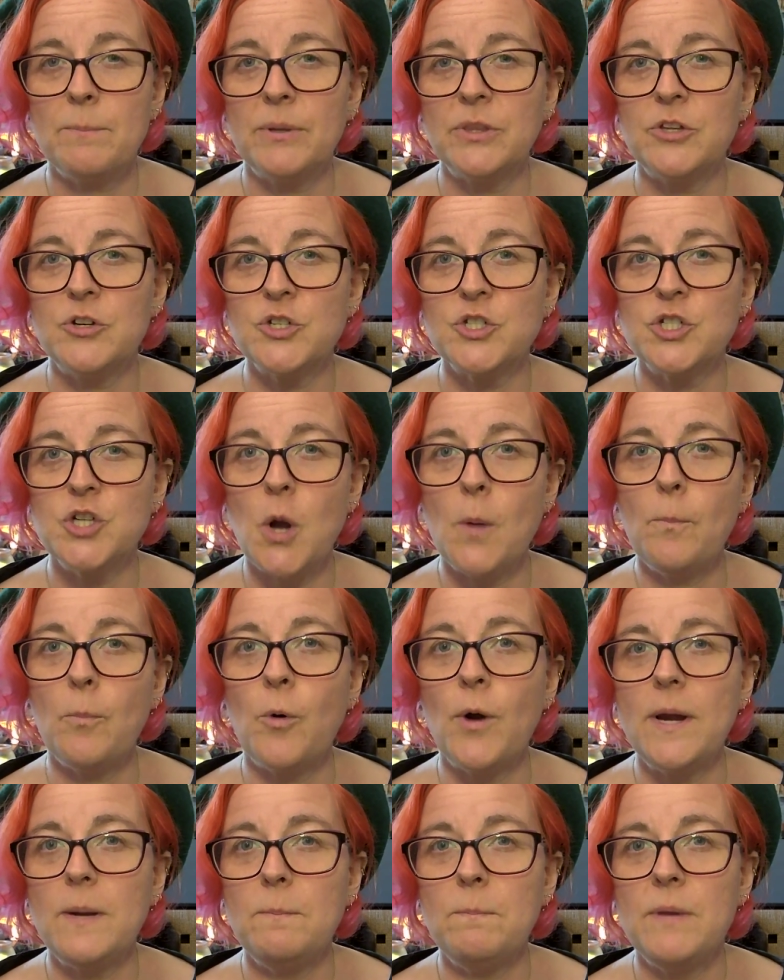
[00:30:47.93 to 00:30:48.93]
but there's no
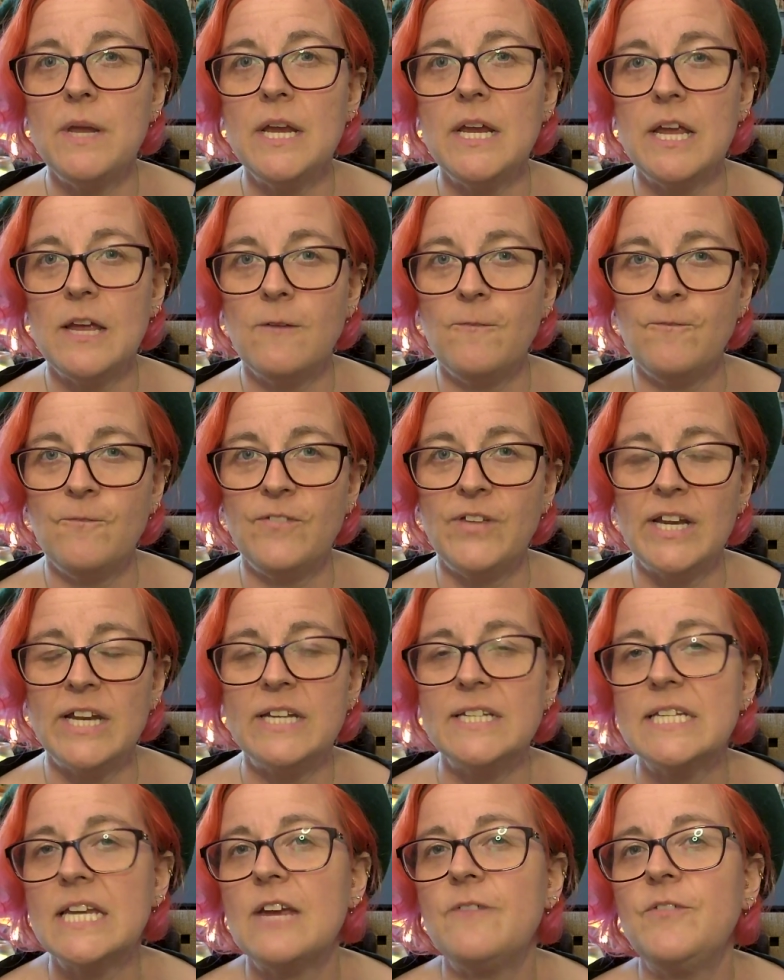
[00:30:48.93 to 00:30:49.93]
point in being
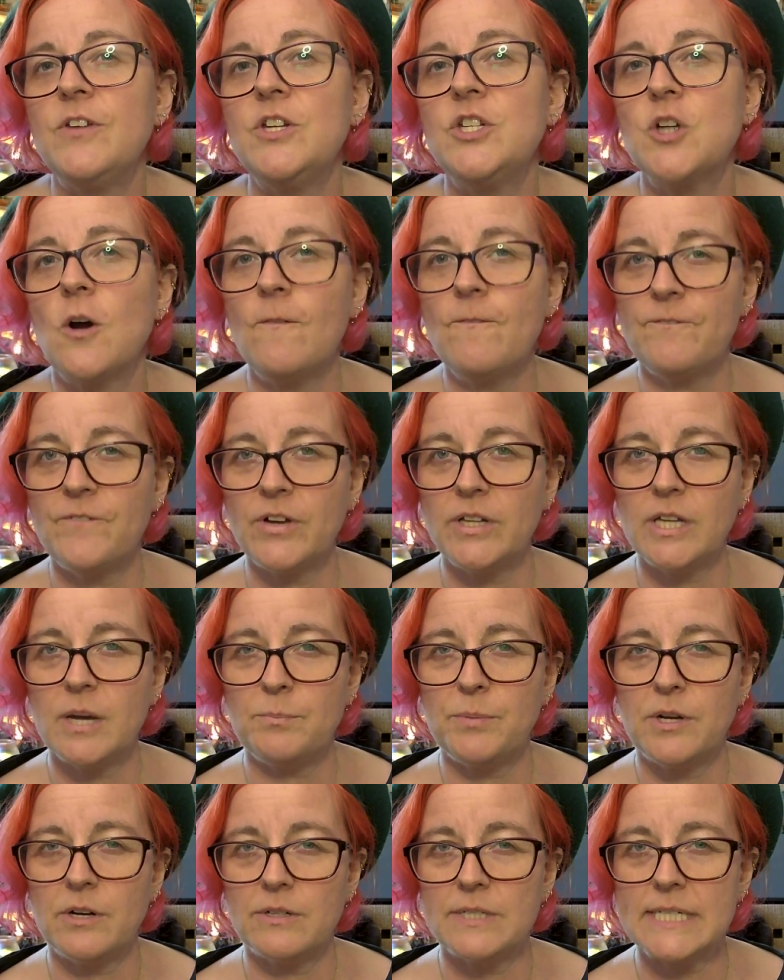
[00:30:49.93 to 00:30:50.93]
infinite if you don't fill
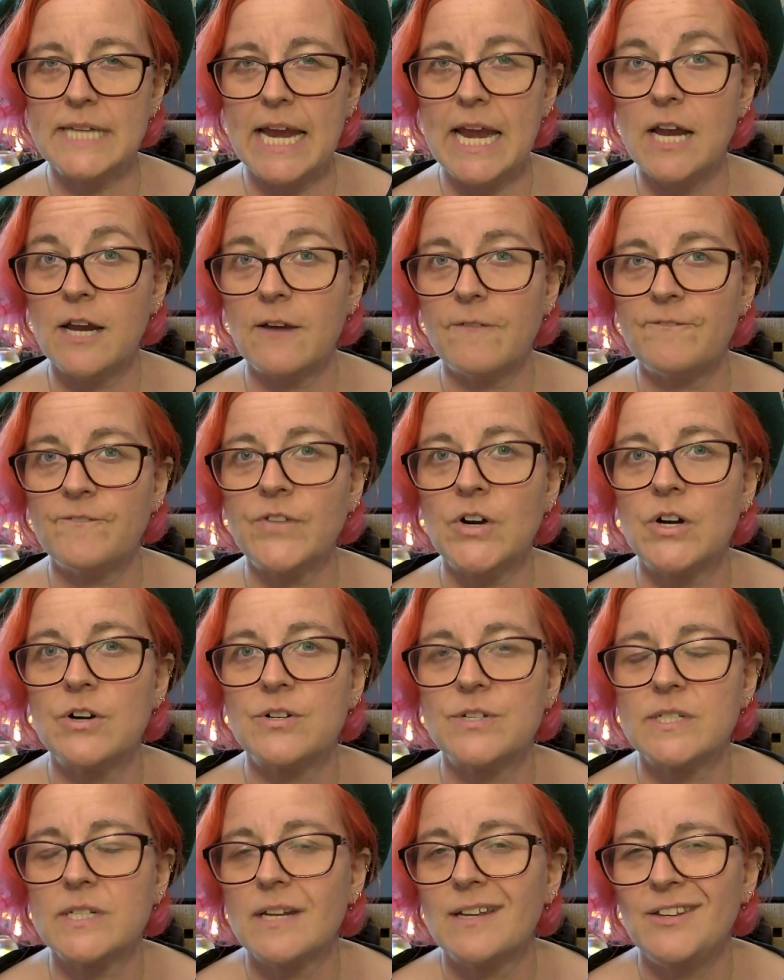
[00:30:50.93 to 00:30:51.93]
up your tank
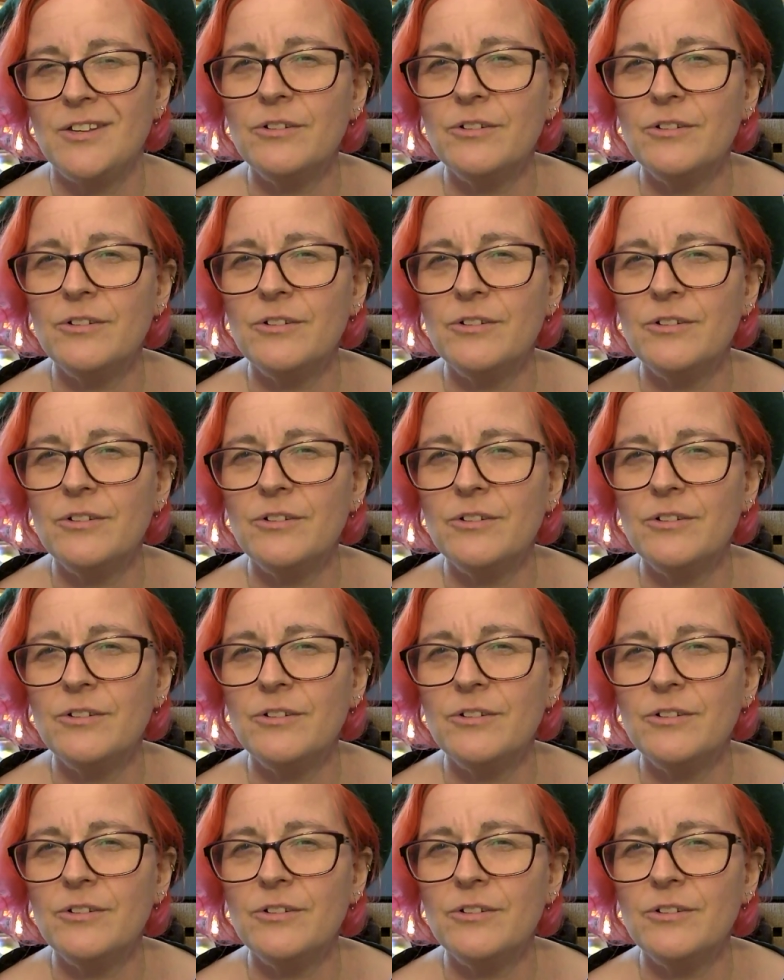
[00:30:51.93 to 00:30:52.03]
first.